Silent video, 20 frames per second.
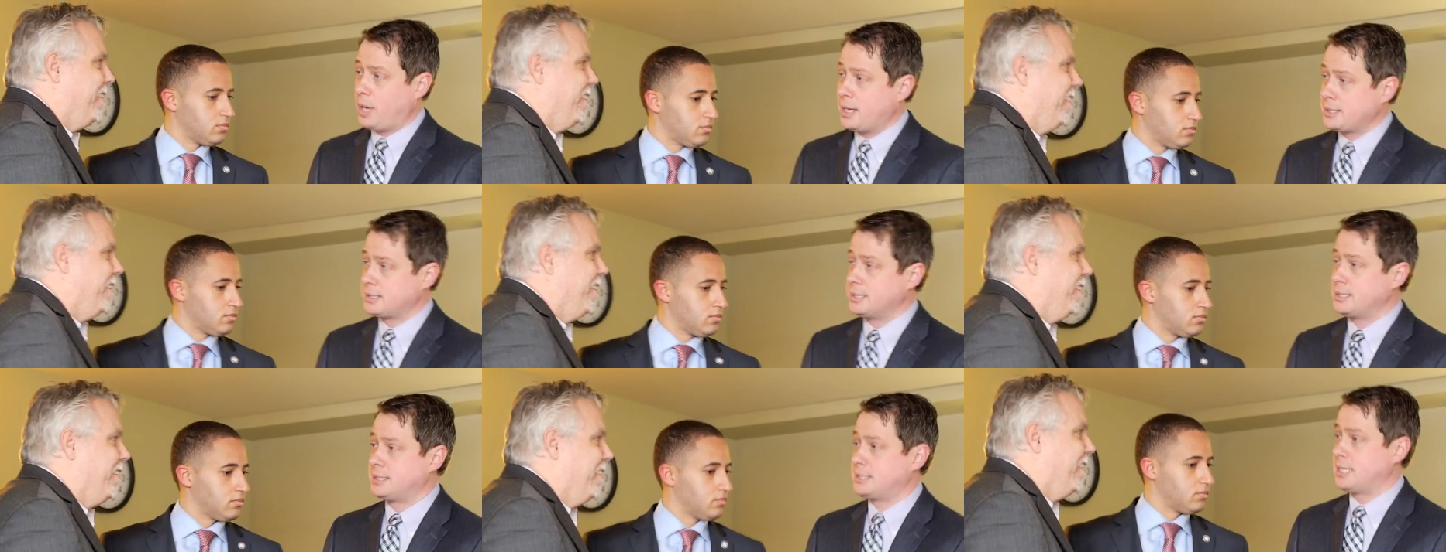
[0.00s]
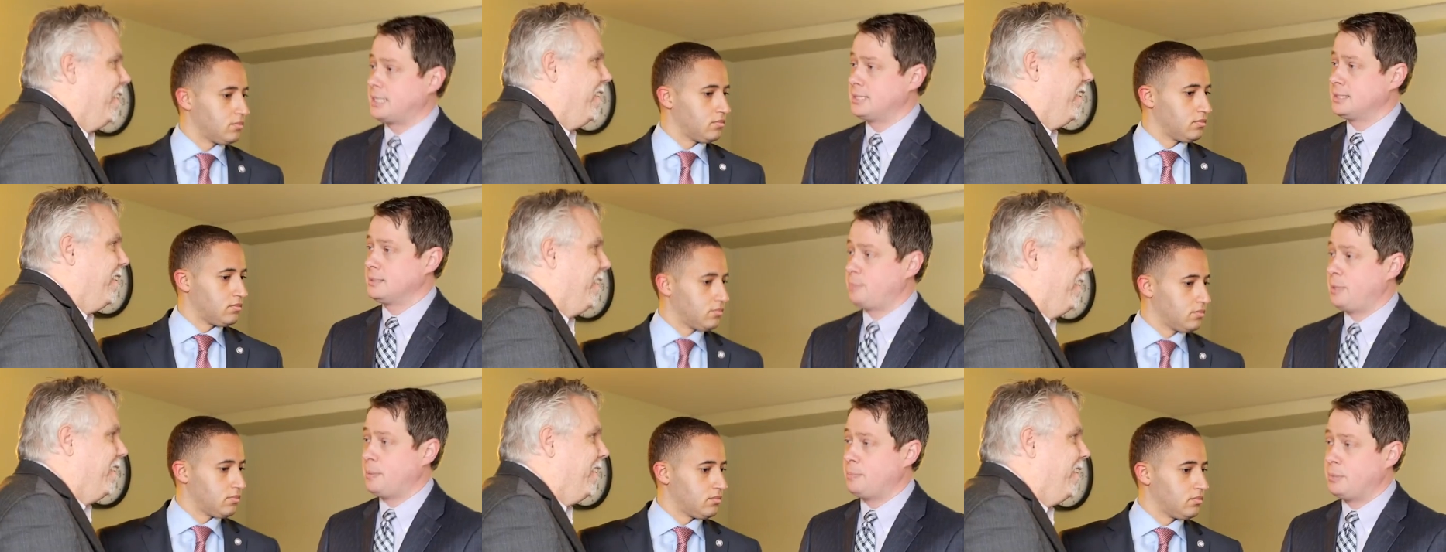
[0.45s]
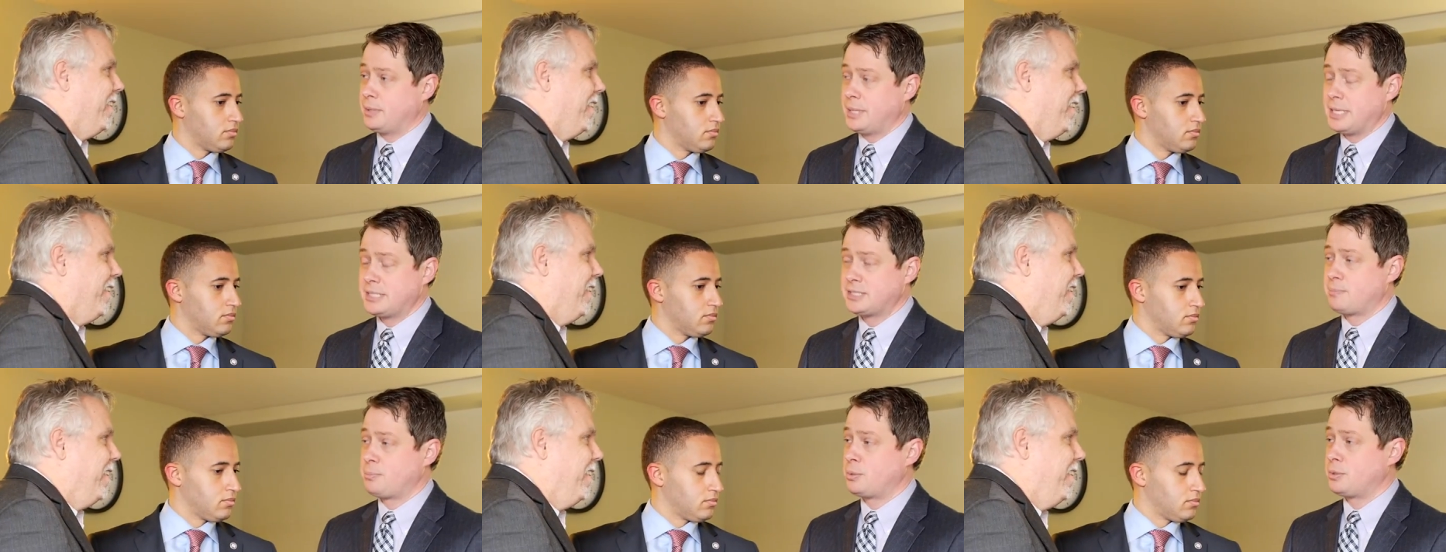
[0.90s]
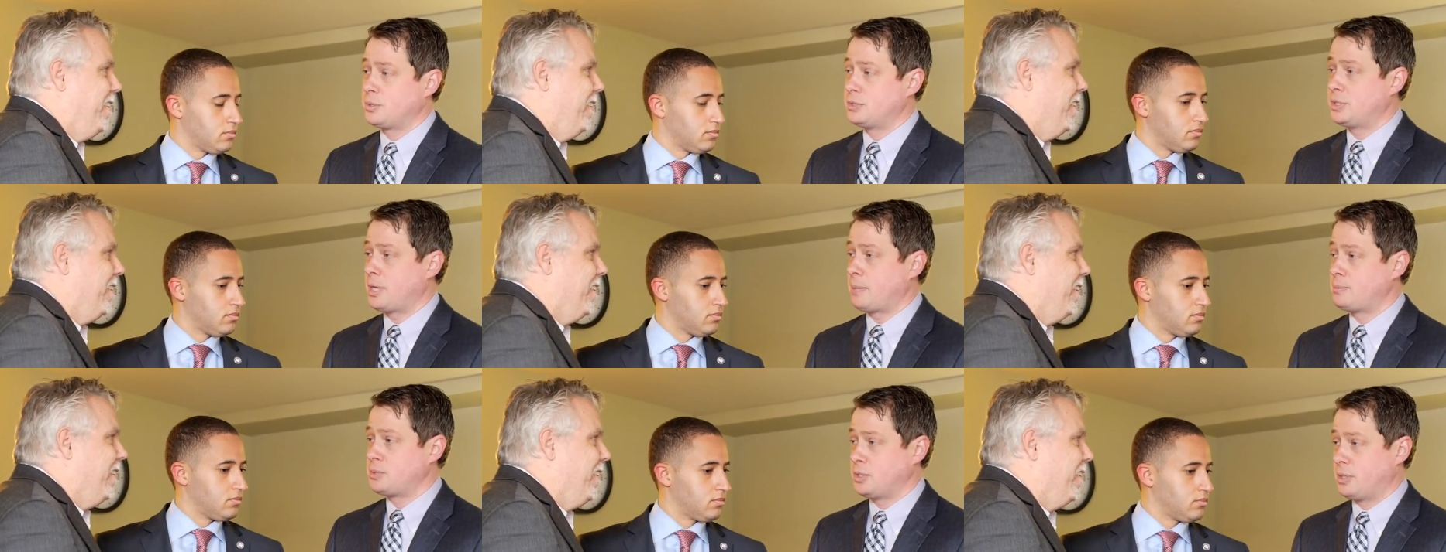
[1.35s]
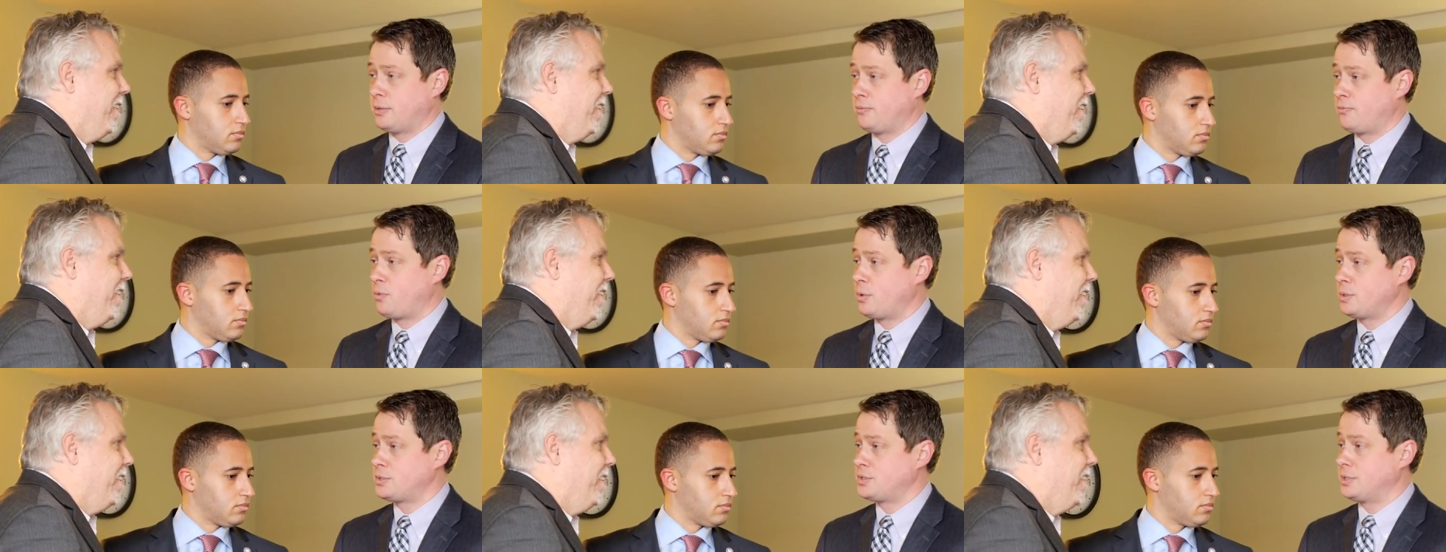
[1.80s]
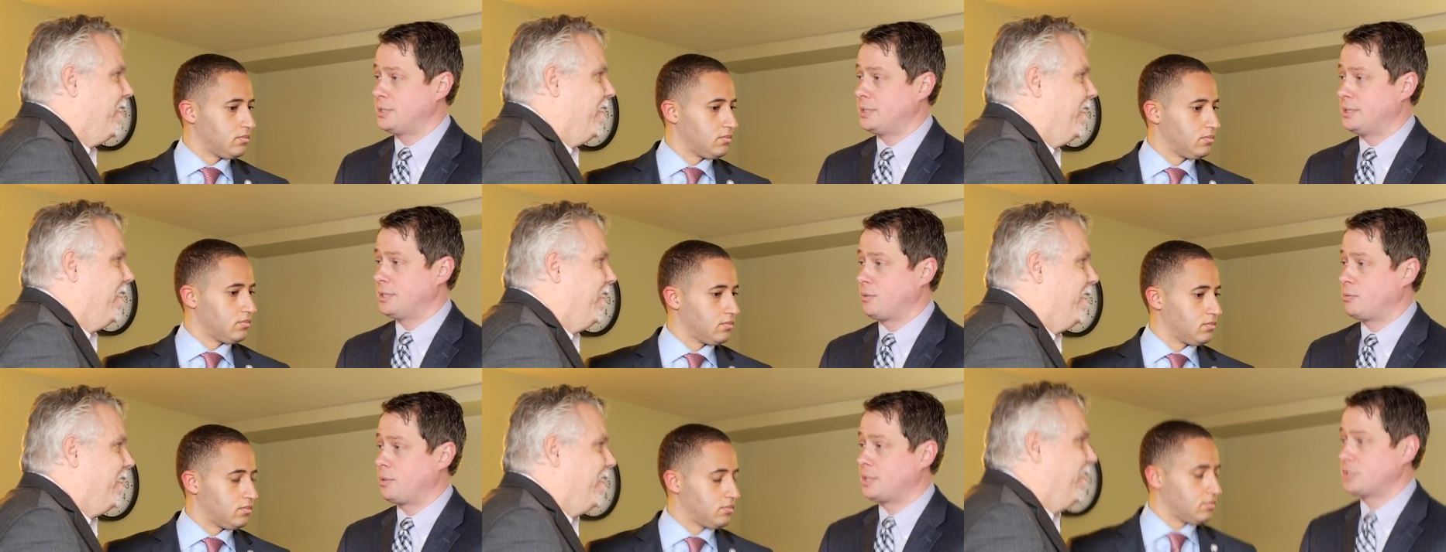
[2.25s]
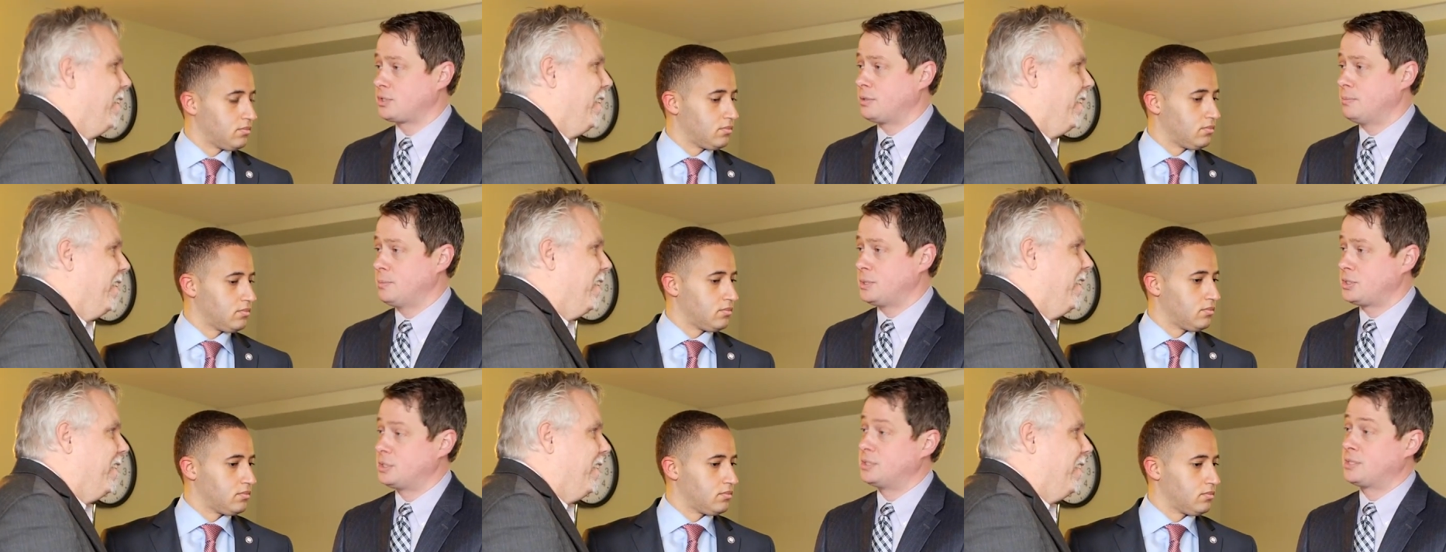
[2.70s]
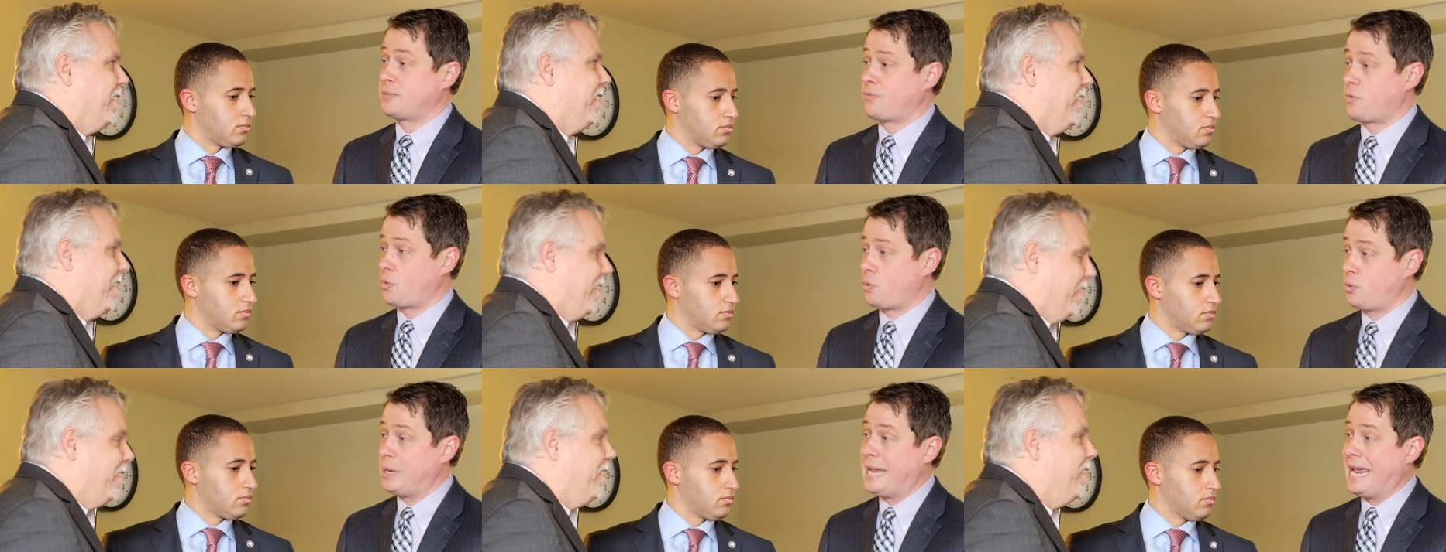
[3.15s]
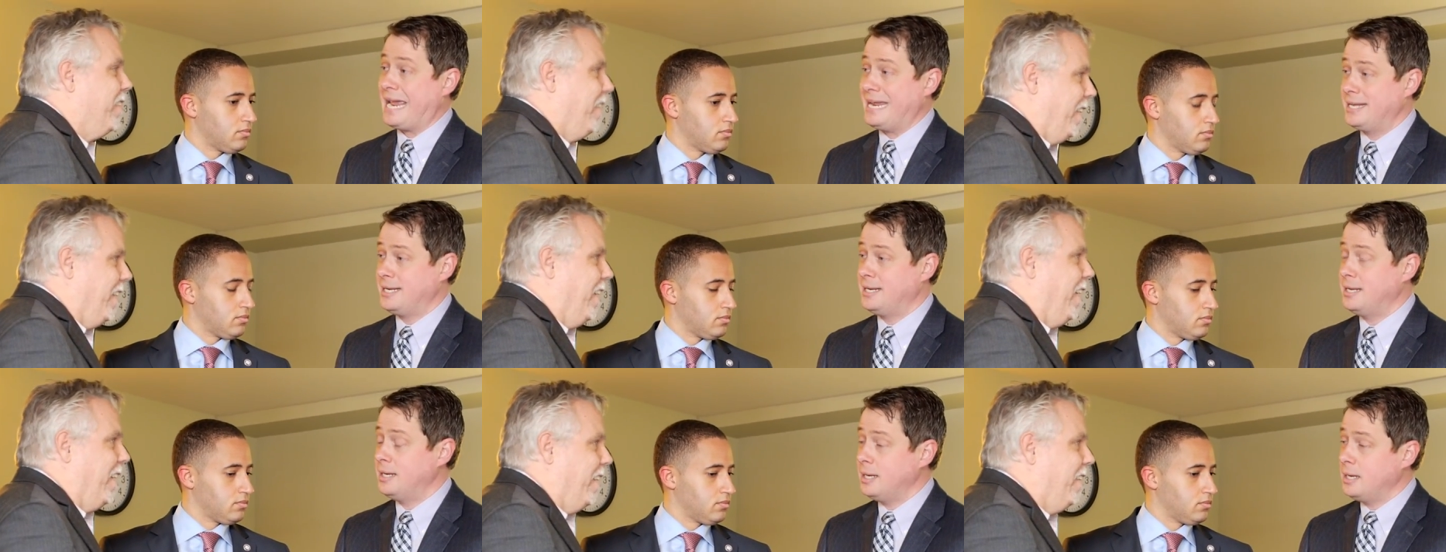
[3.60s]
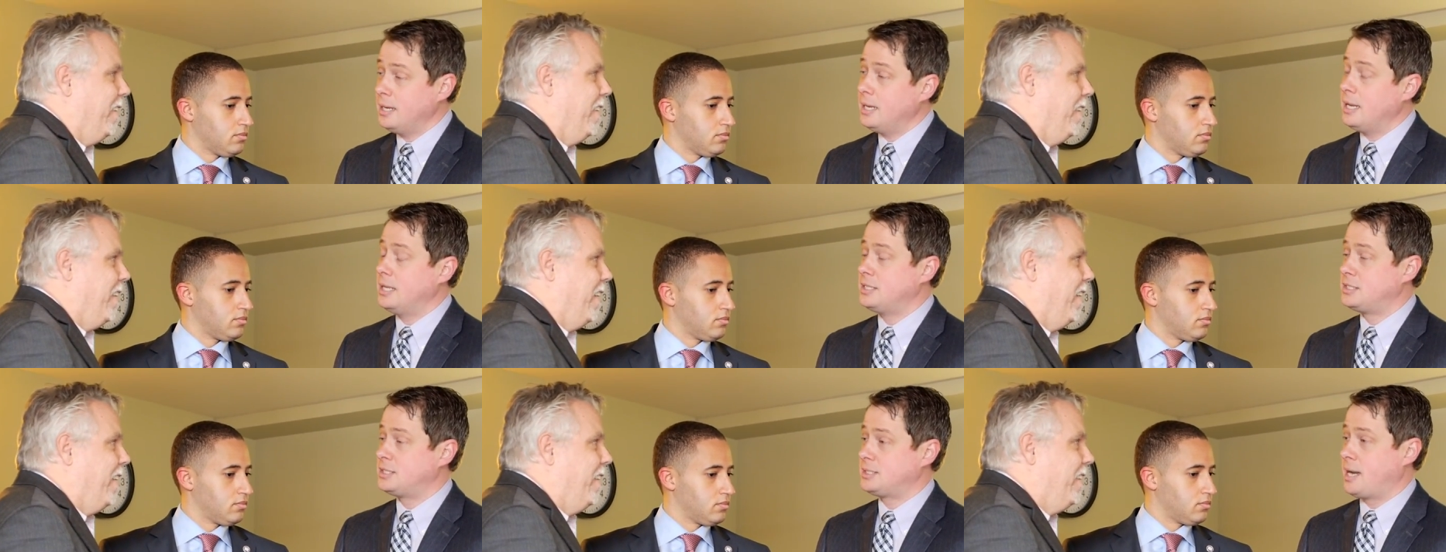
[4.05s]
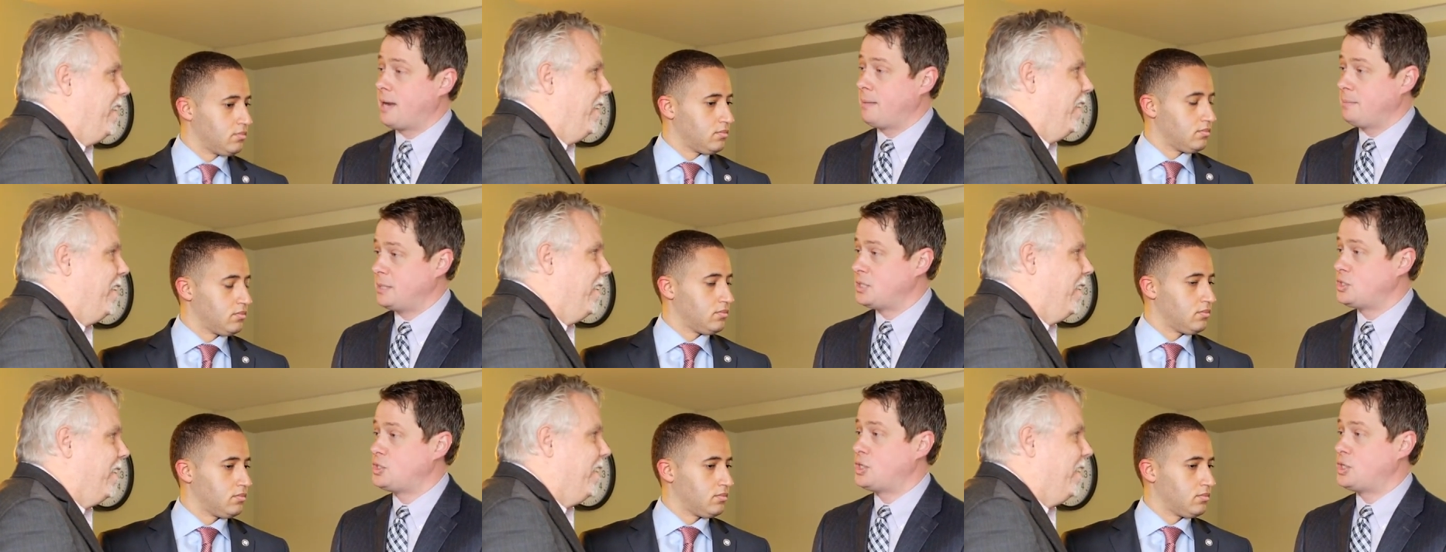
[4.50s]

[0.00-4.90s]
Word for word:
Speaker 1: proselytizing people? That's a perception, unfortunately, that rescue missions have created. It's time to